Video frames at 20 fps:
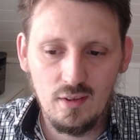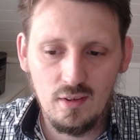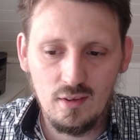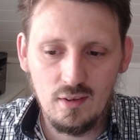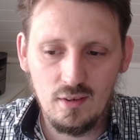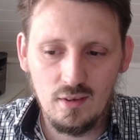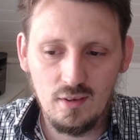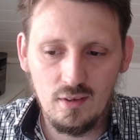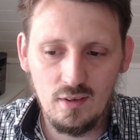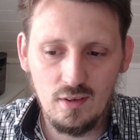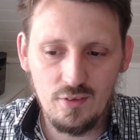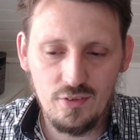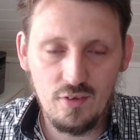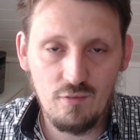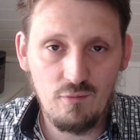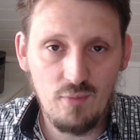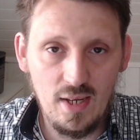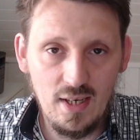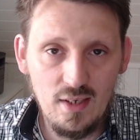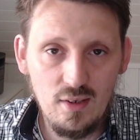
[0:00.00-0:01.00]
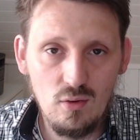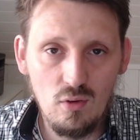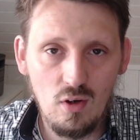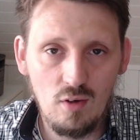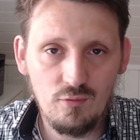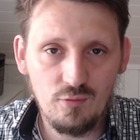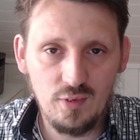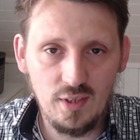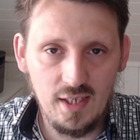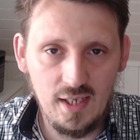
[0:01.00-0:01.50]
the value
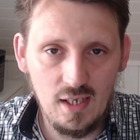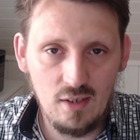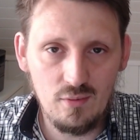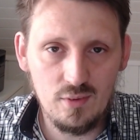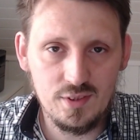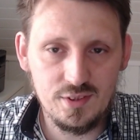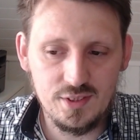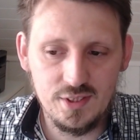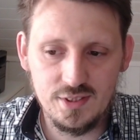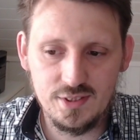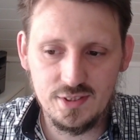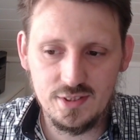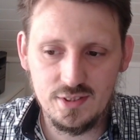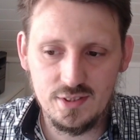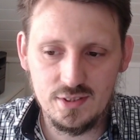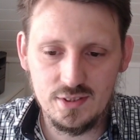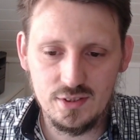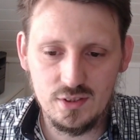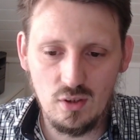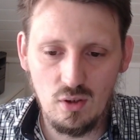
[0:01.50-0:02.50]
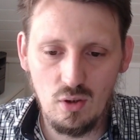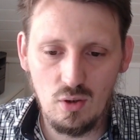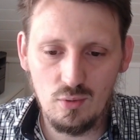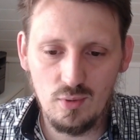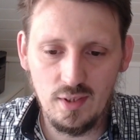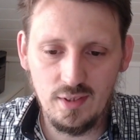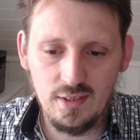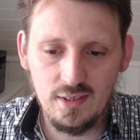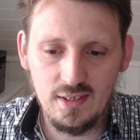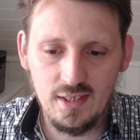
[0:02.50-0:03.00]
of the air resistance
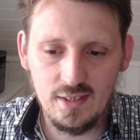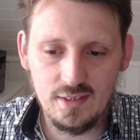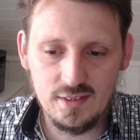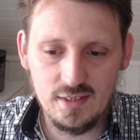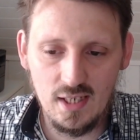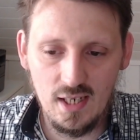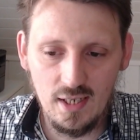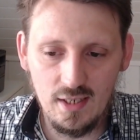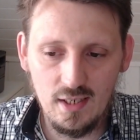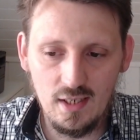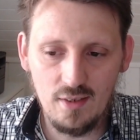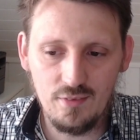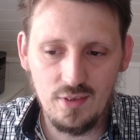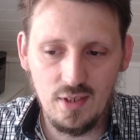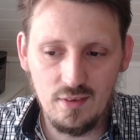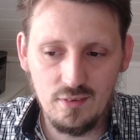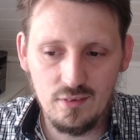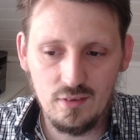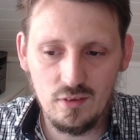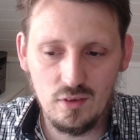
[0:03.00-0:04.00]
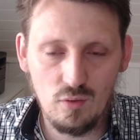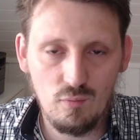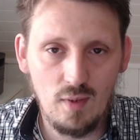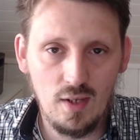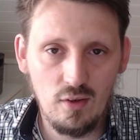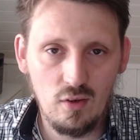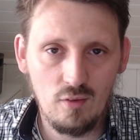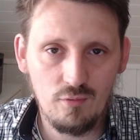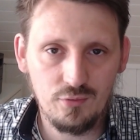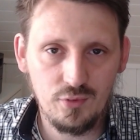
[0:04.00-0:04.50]
already gets higher than the
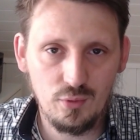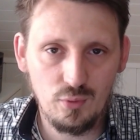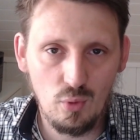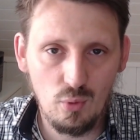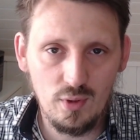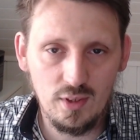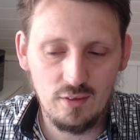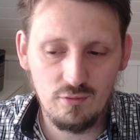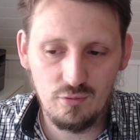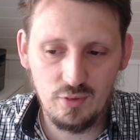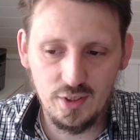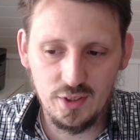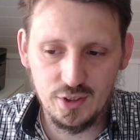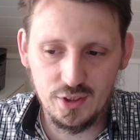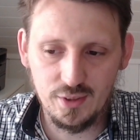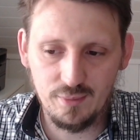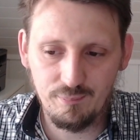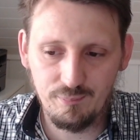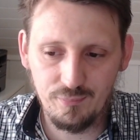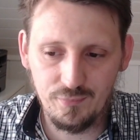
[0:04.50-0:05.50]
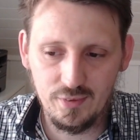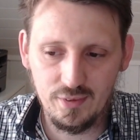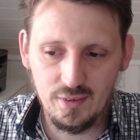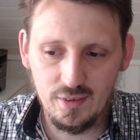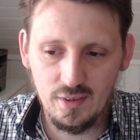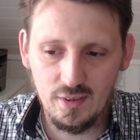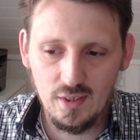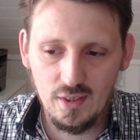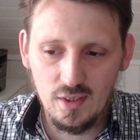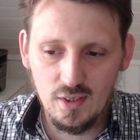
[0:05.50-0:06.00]
one of the rolling friction.
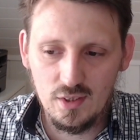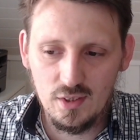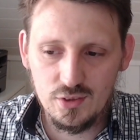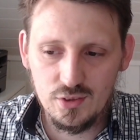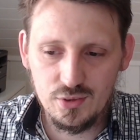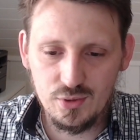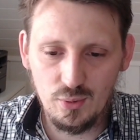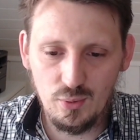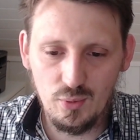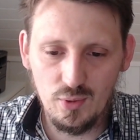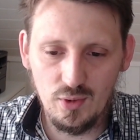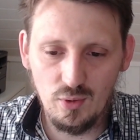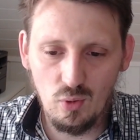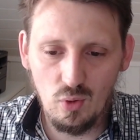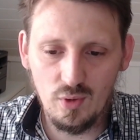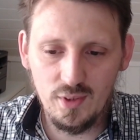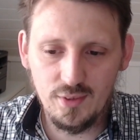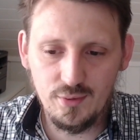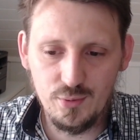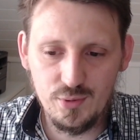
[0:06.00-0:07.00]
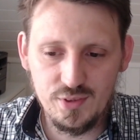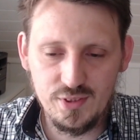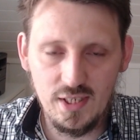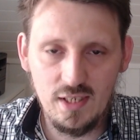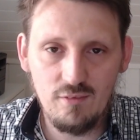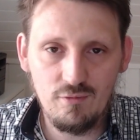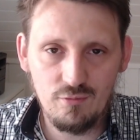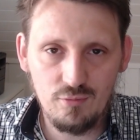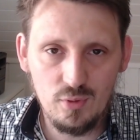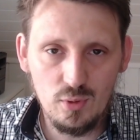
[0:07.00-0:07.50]
So in order to
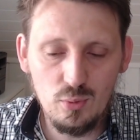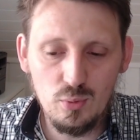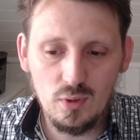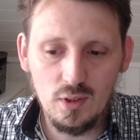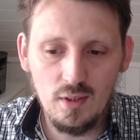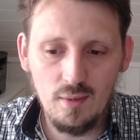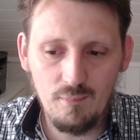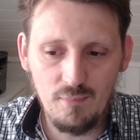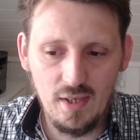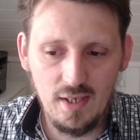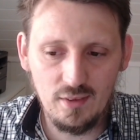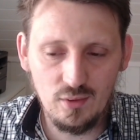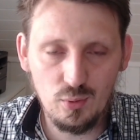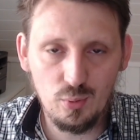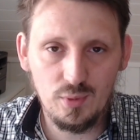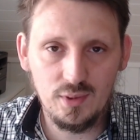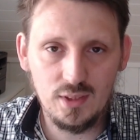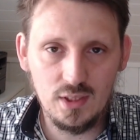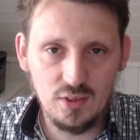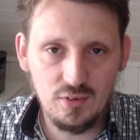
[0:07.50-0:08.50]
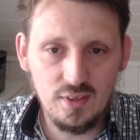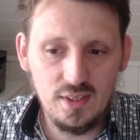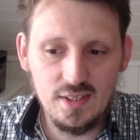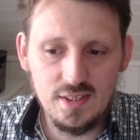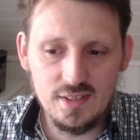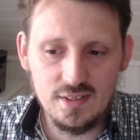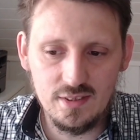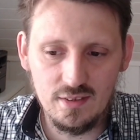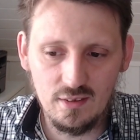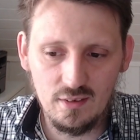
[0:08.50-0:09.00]
save fuel and to
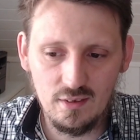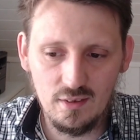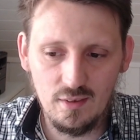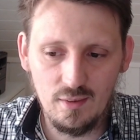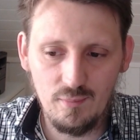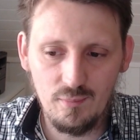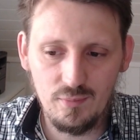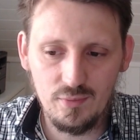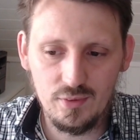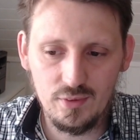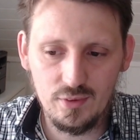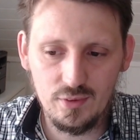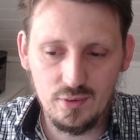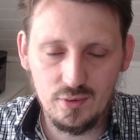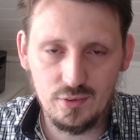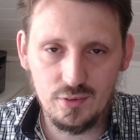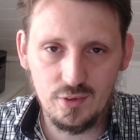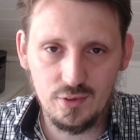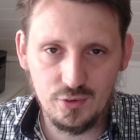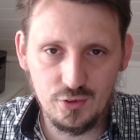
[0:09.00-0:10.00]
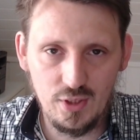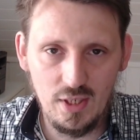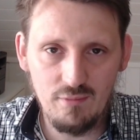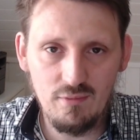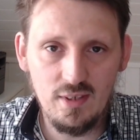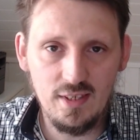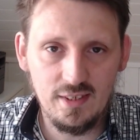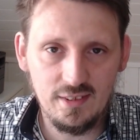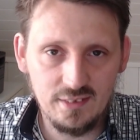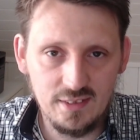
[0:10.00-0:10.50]
increase the
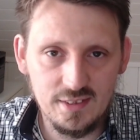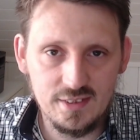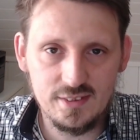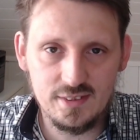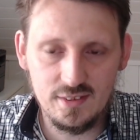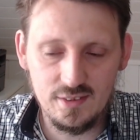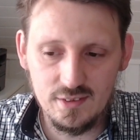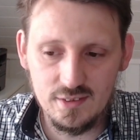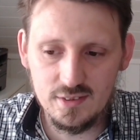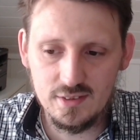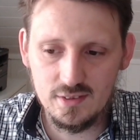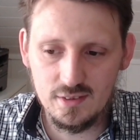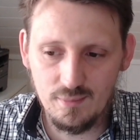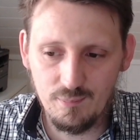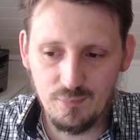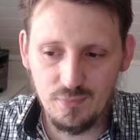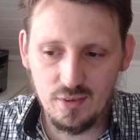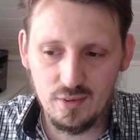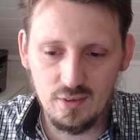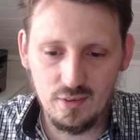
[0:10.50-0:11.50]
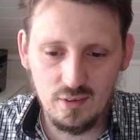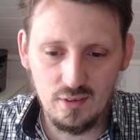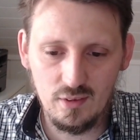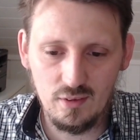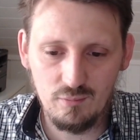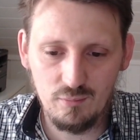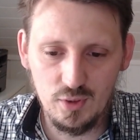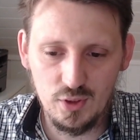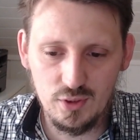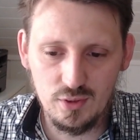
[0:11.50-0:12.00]
traveling distance,
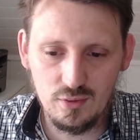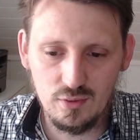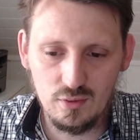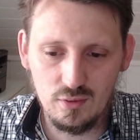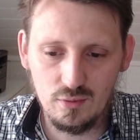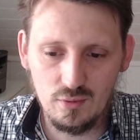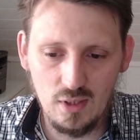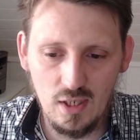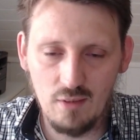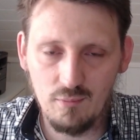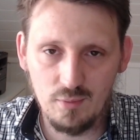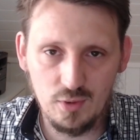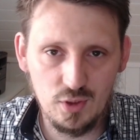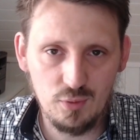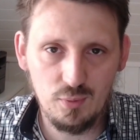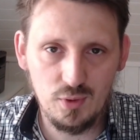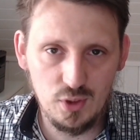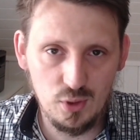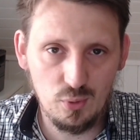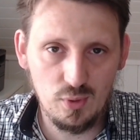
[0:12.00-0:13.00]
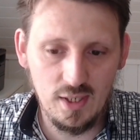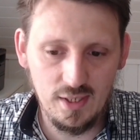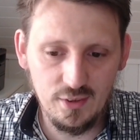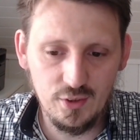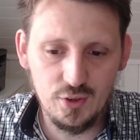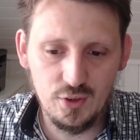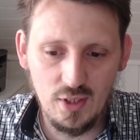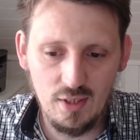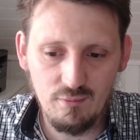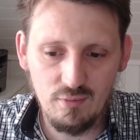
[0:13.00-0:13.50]
which you can
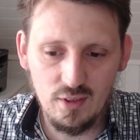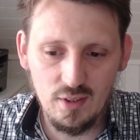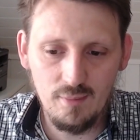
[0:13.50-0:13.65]
travel,